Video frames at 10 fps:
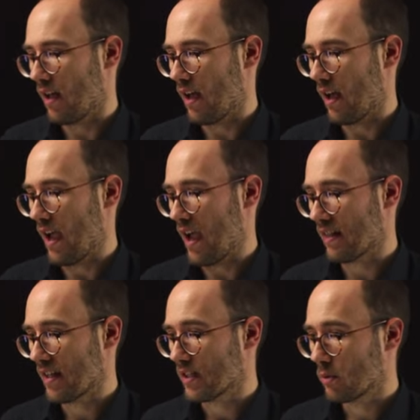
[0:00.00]
And
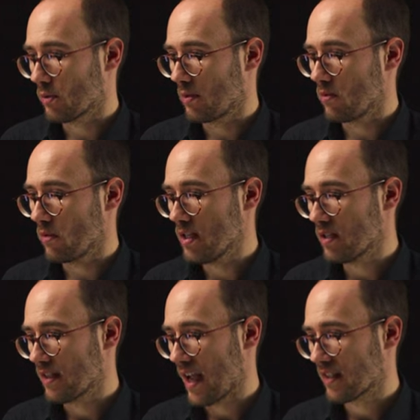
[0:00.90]
that's what we do here
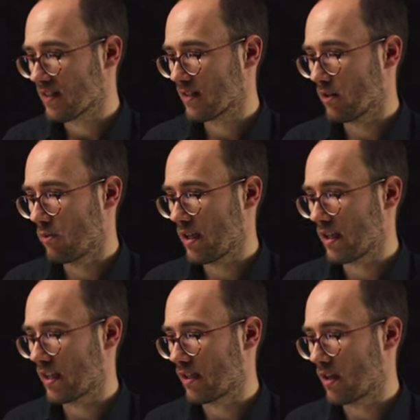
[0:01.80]
next. So we
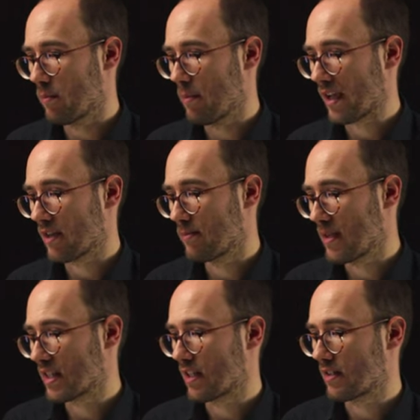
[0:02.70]
go back
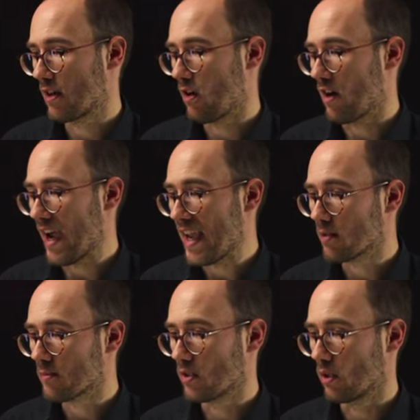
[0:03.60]
basically to our
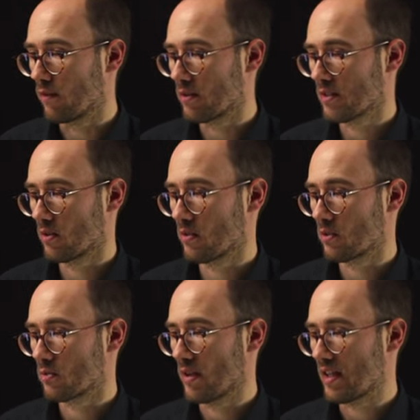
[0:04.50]
ADOM solver, so to
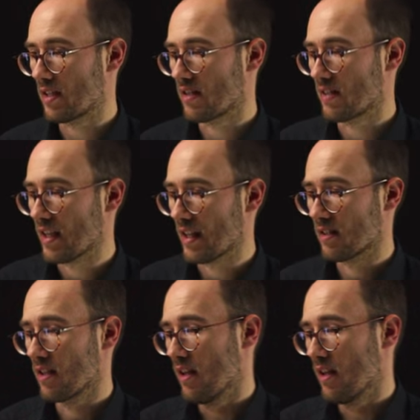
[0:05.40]
gradient descent.